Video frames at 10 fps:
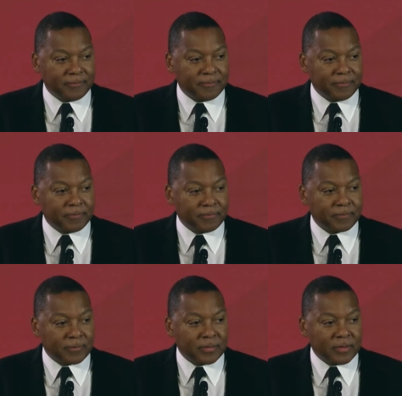
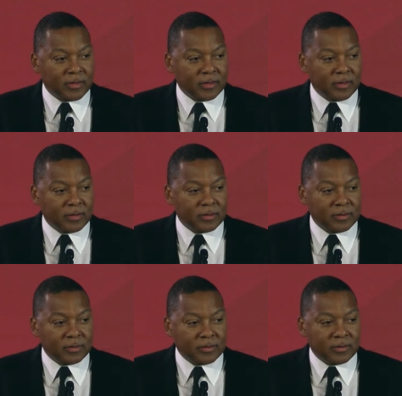
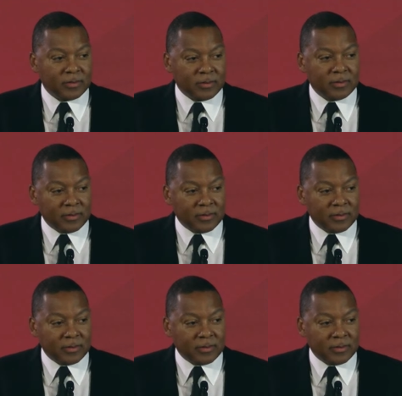[no speech]